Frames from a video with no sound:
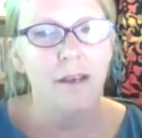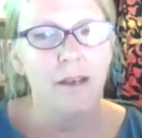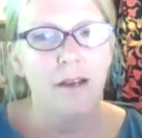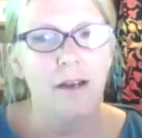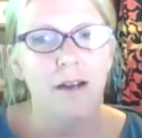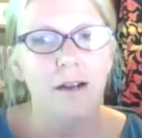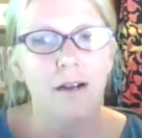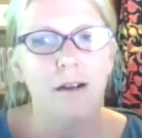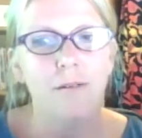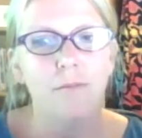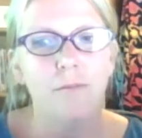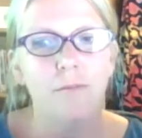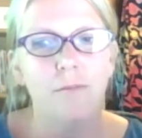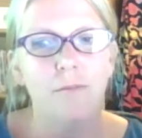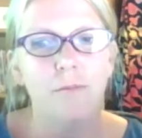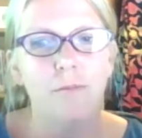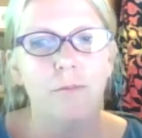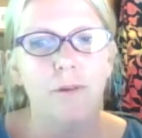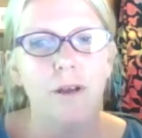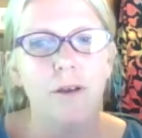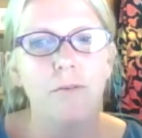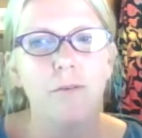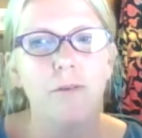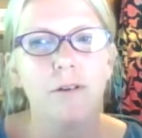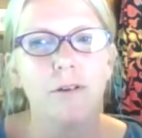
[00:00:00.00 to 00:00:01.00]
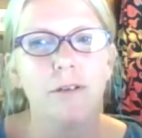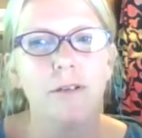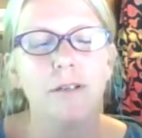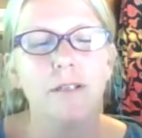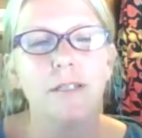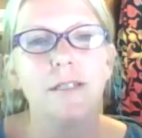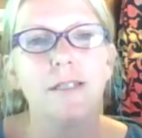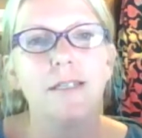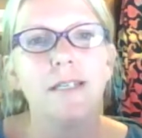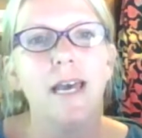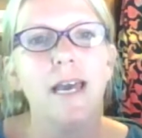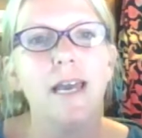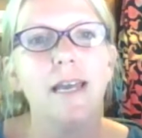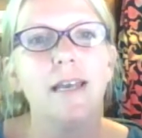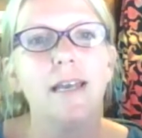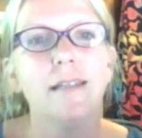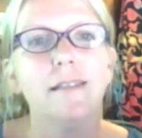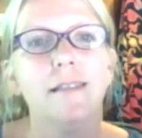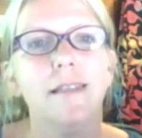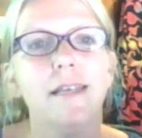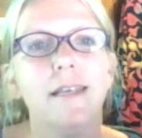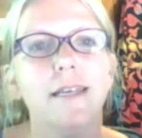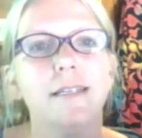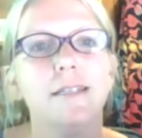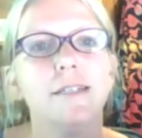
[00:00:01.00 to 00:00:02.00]
We will take
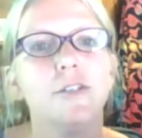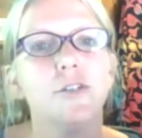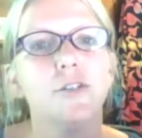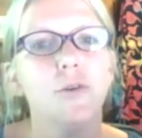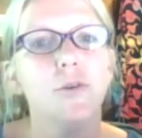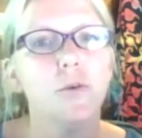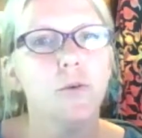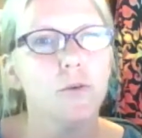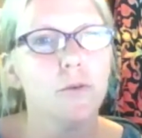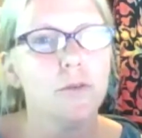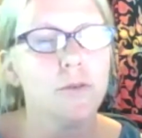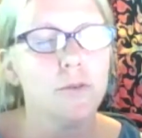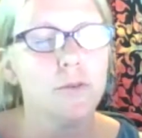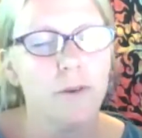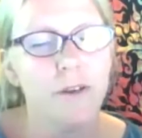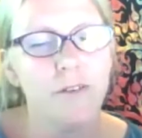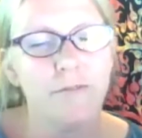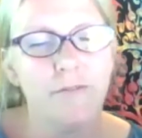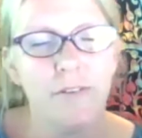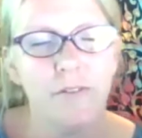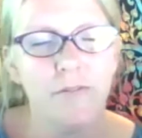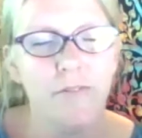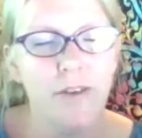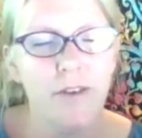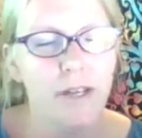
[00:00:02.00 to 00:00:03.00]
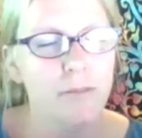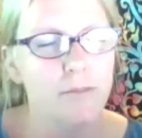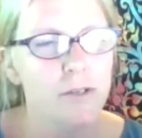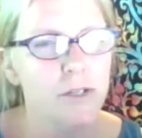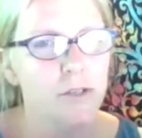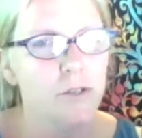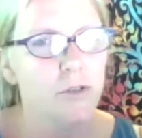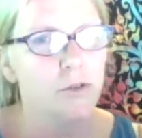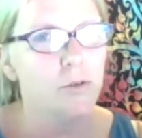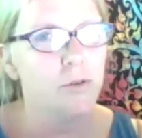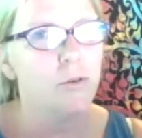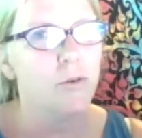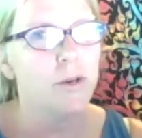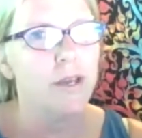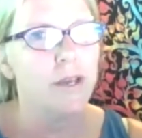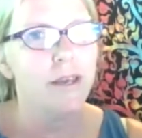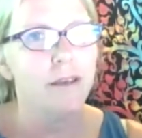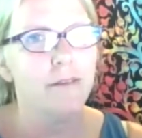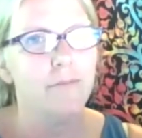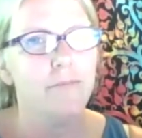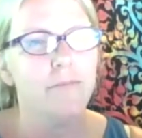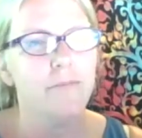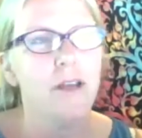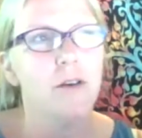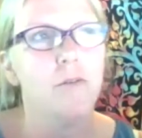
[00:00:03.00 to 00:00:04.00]
these tools. We've developed a
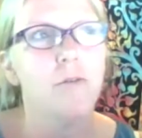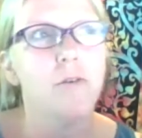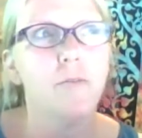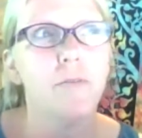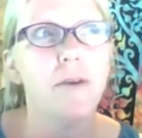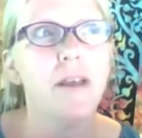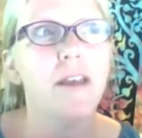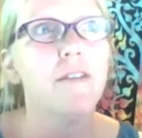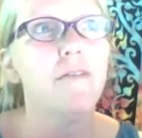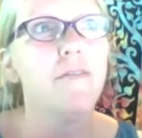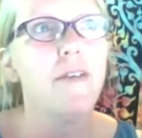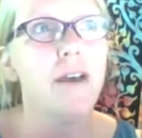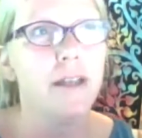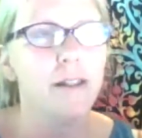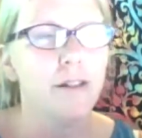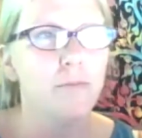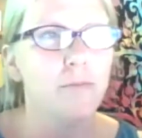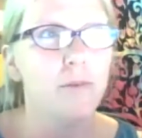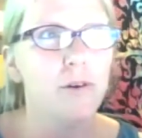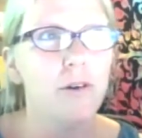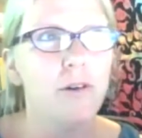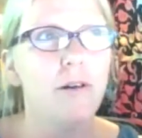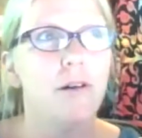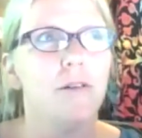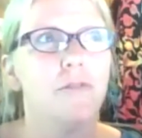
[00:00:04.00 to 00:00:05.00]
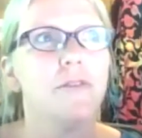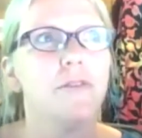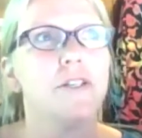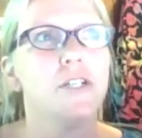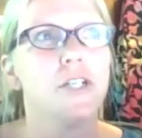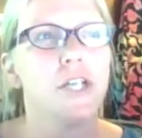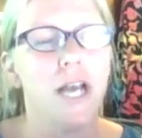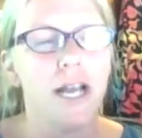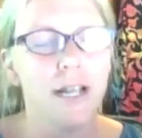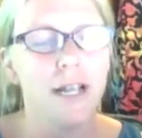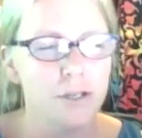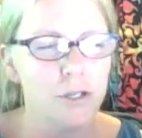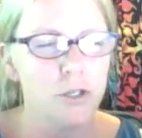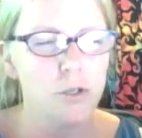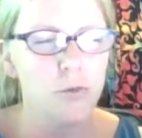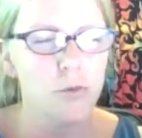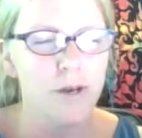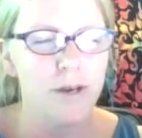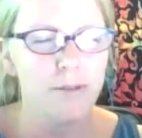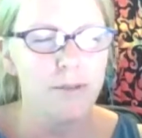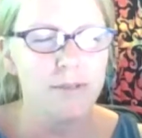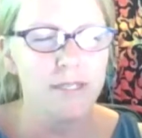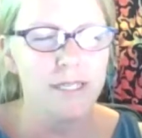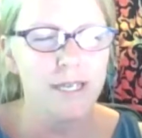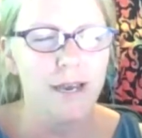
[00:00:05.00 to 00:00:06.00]
toolkit that will be available on the Challenge
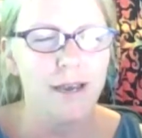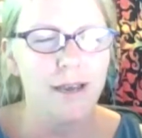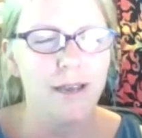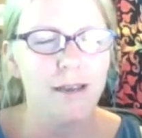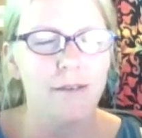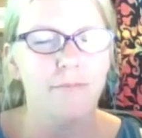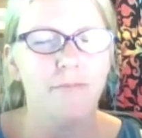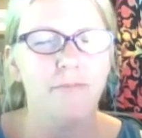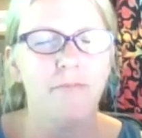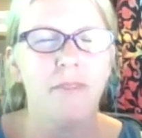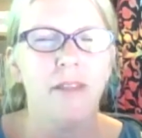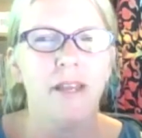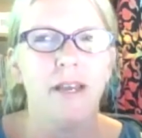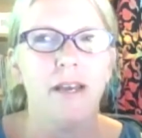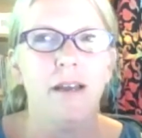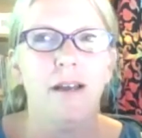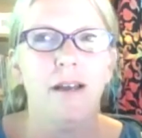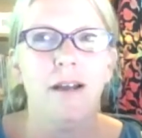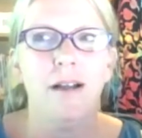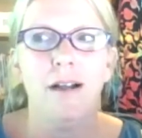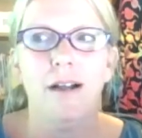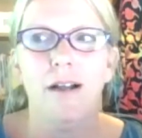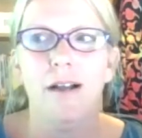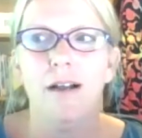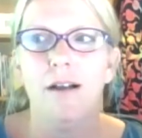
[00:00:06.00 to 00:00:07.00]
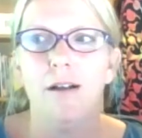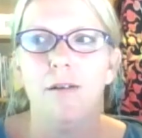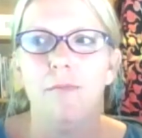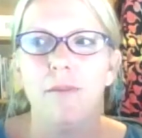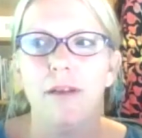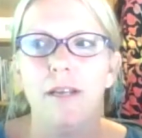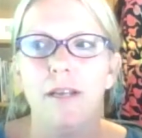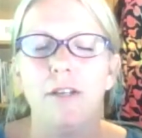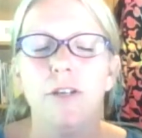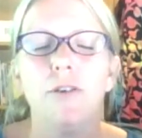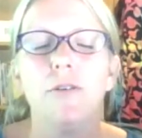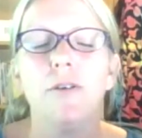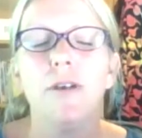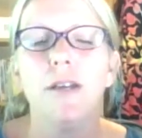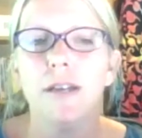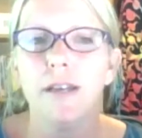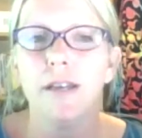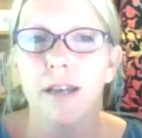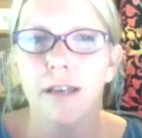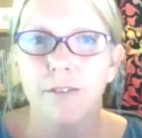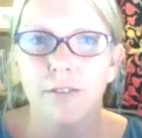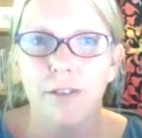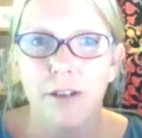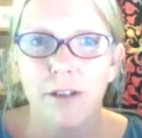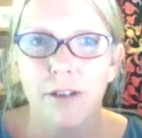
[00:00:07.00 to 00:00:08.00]
website, and you can
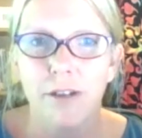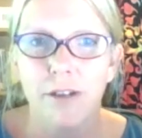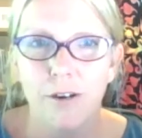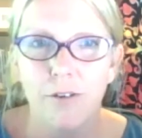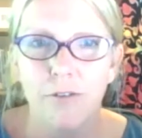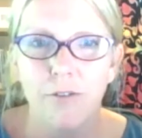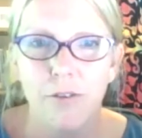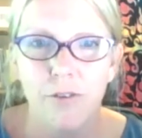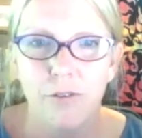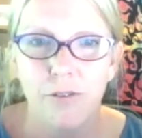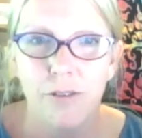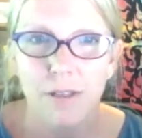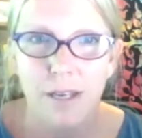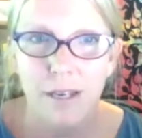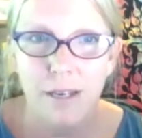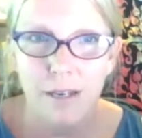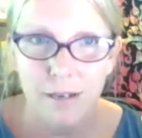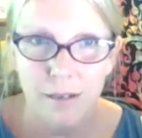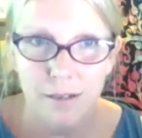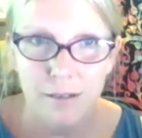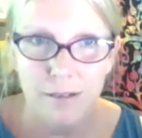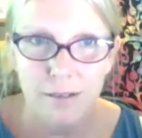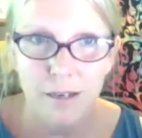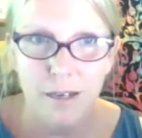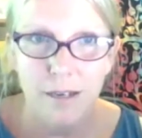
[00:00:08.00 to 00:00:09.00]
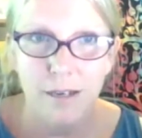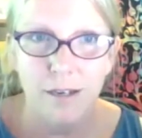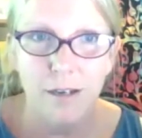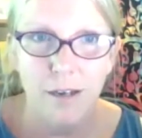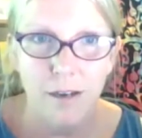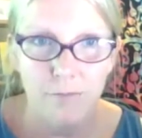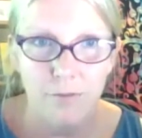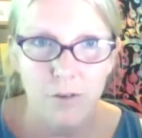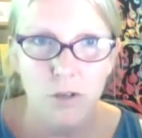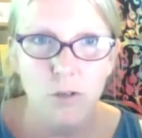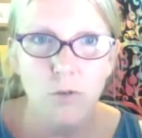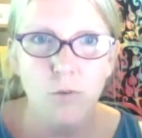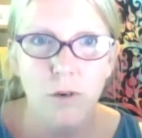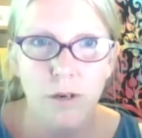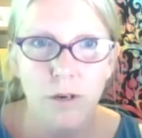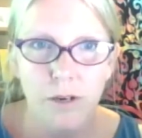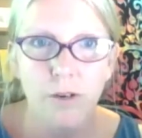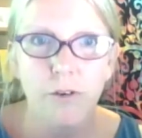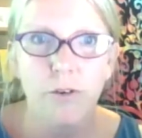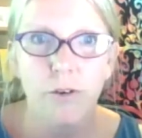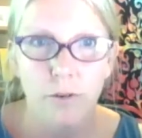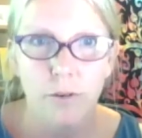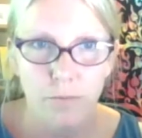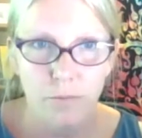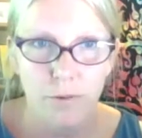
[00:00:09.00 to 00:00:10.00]
get there through the Governor's Working
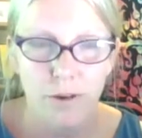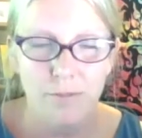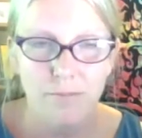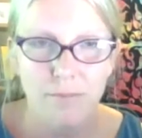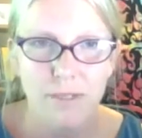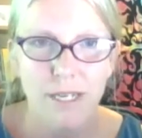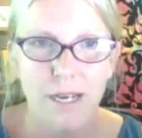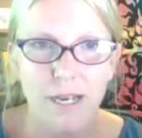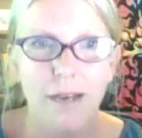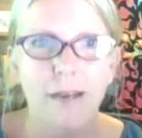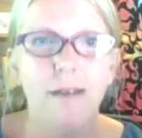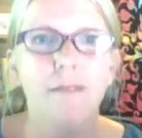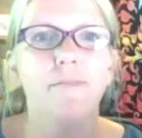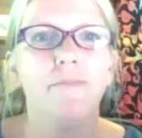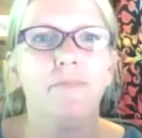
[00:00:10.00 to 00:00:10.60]
Group website.